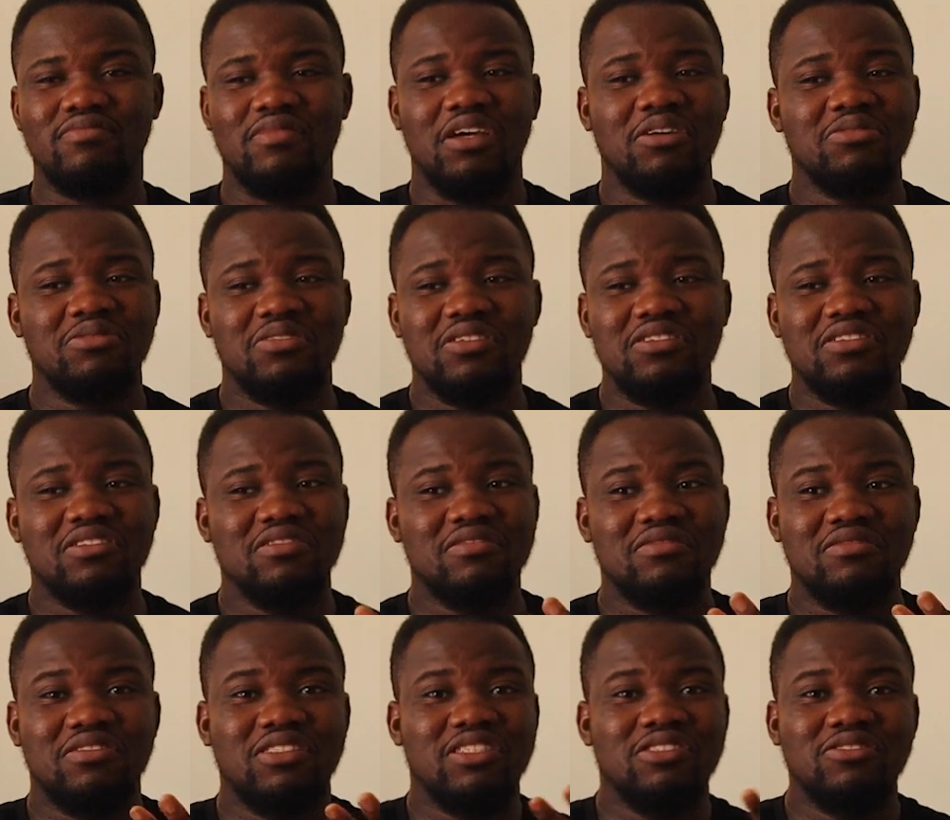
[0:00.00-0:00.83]
I'll say
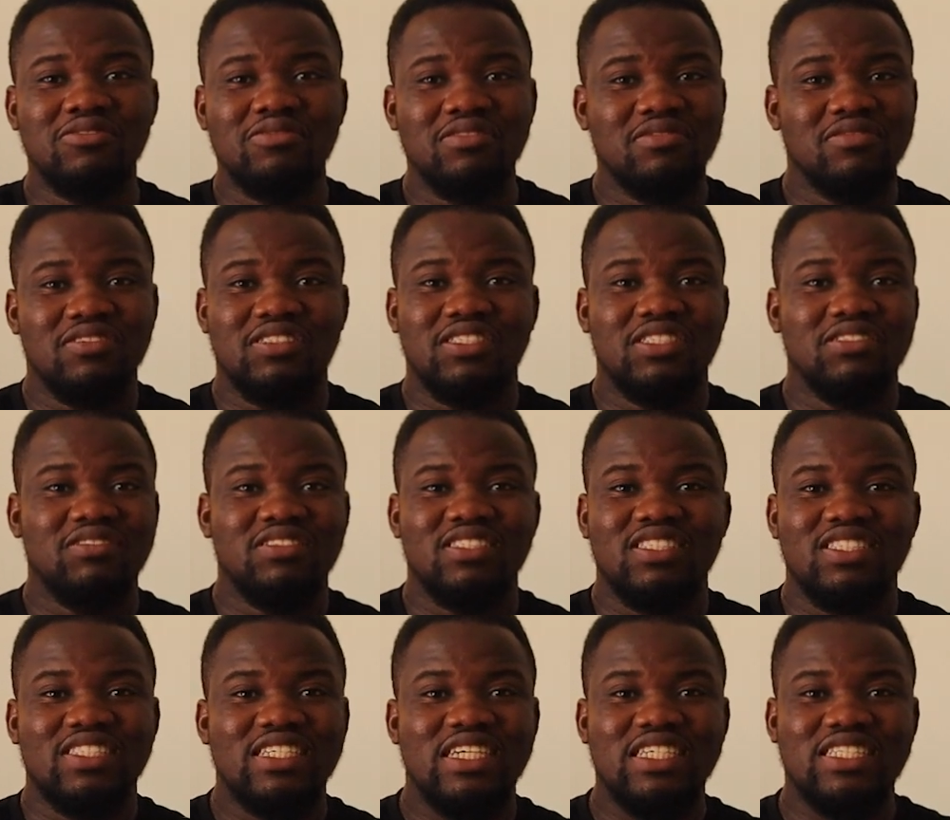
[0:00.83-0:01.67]

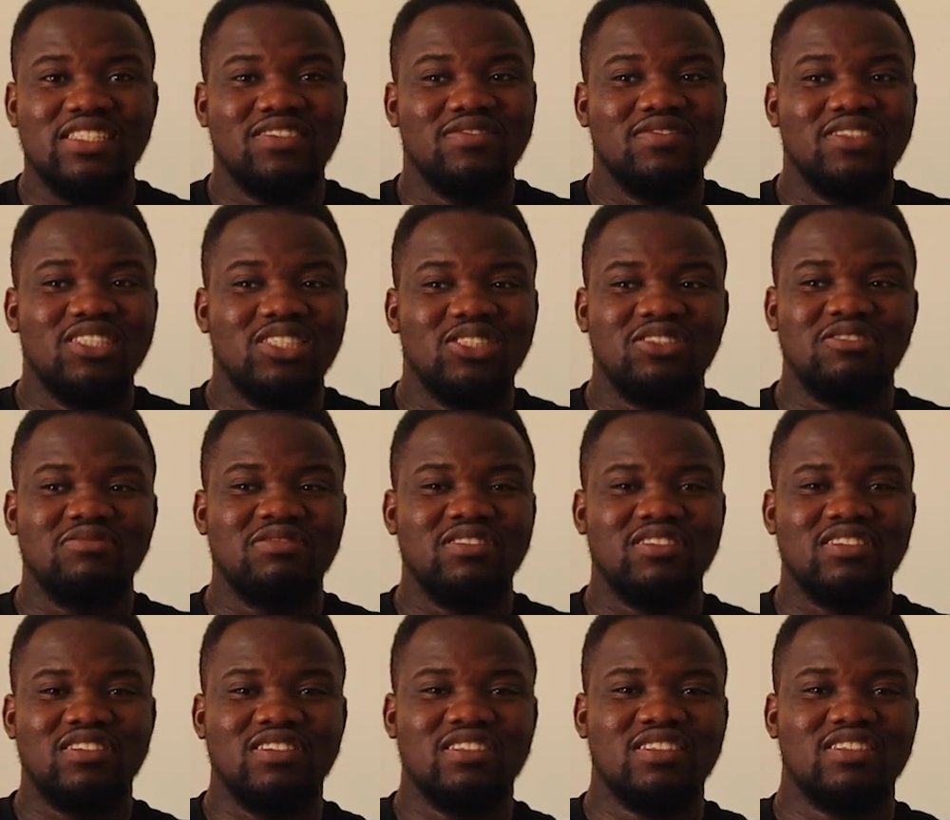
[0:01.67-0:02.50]
till the next video,
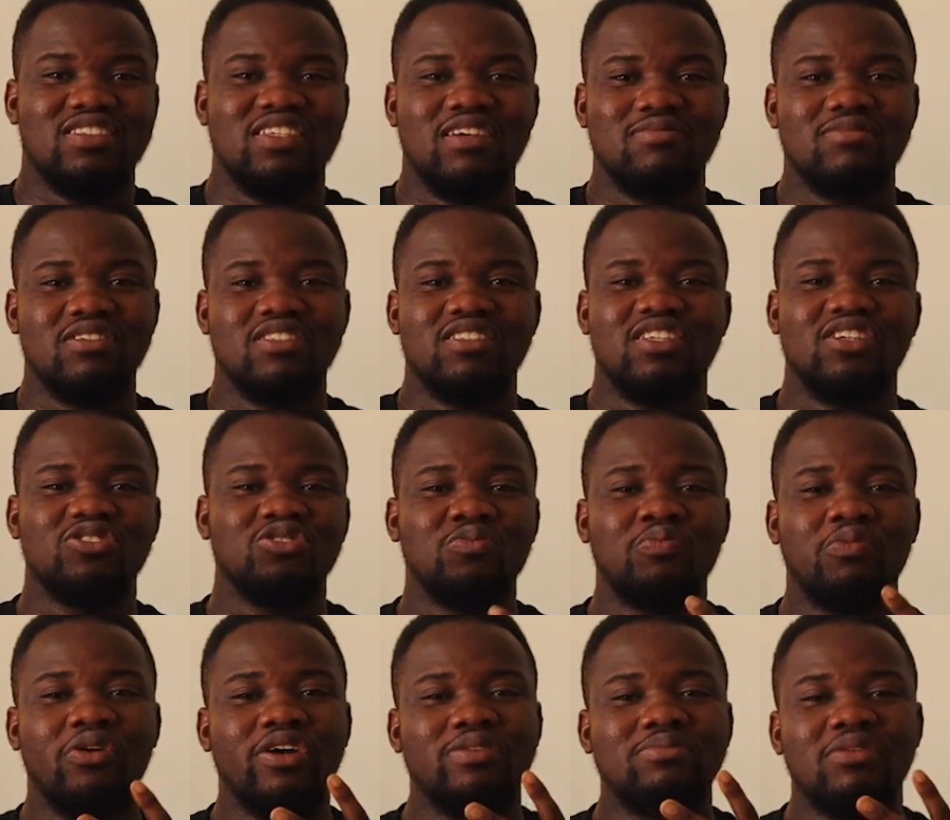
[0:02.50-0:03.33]
because I mean there's
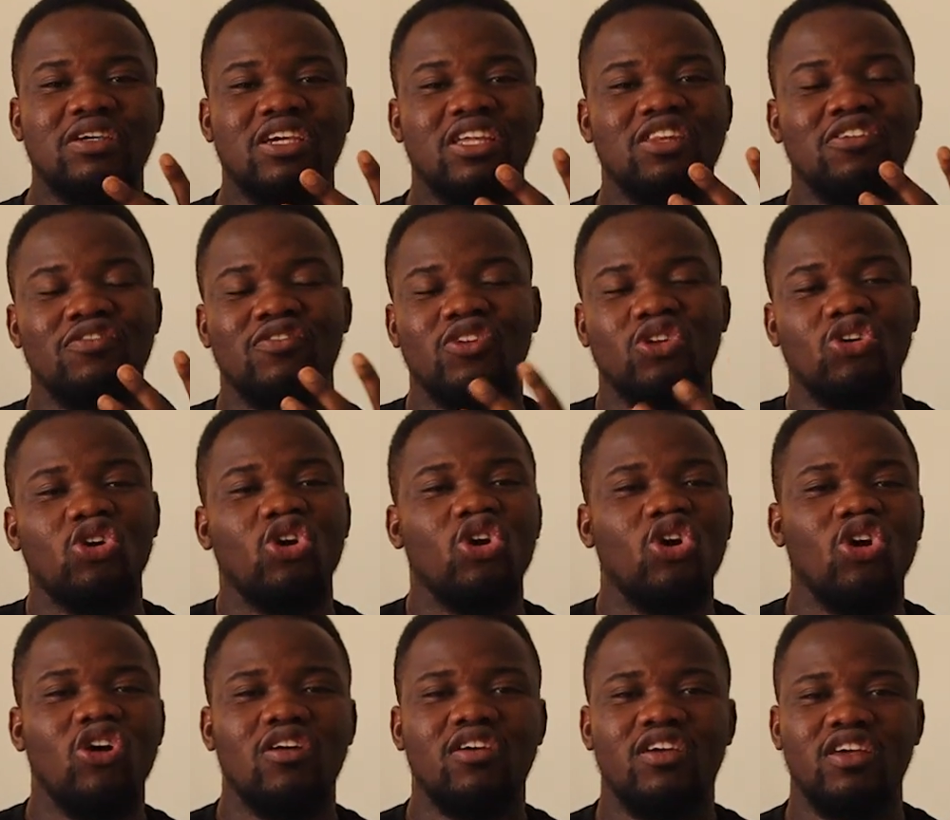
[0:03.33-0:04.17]
no point making a video
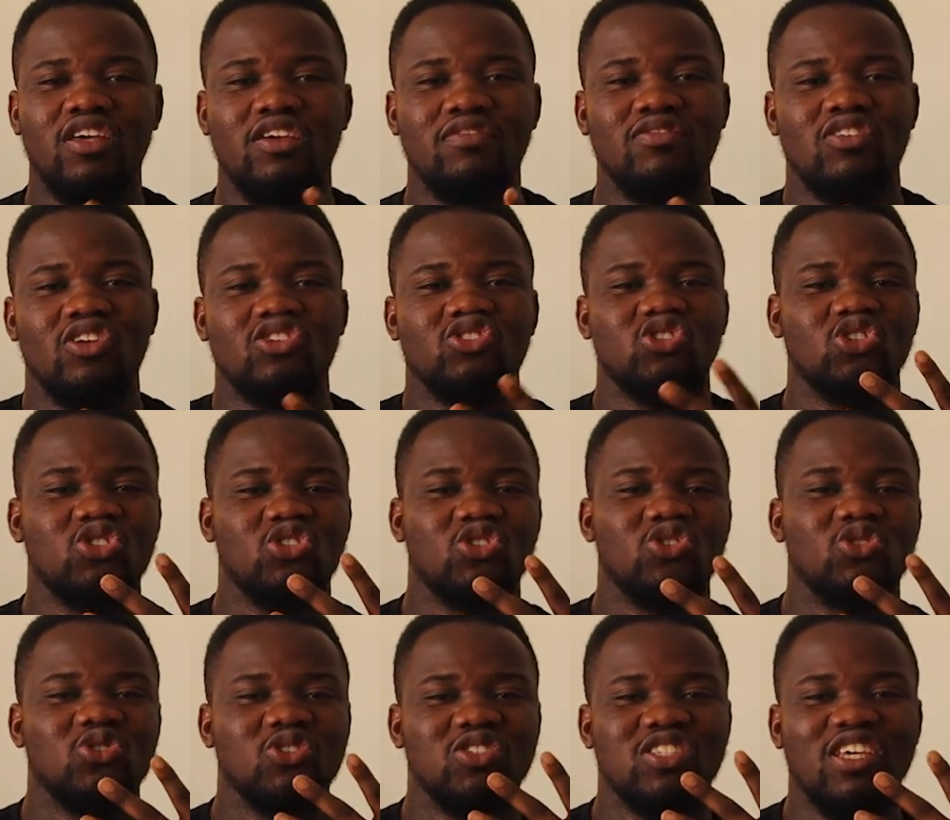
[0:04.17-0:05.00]
long if there's
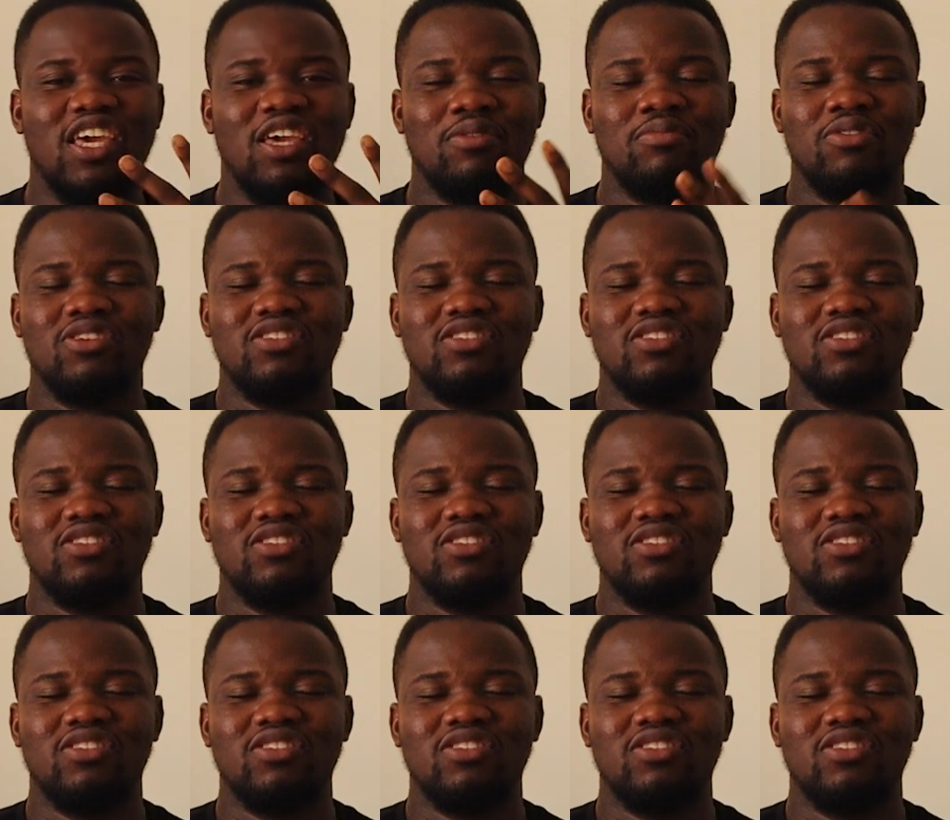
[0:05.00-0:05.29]
nothing to say.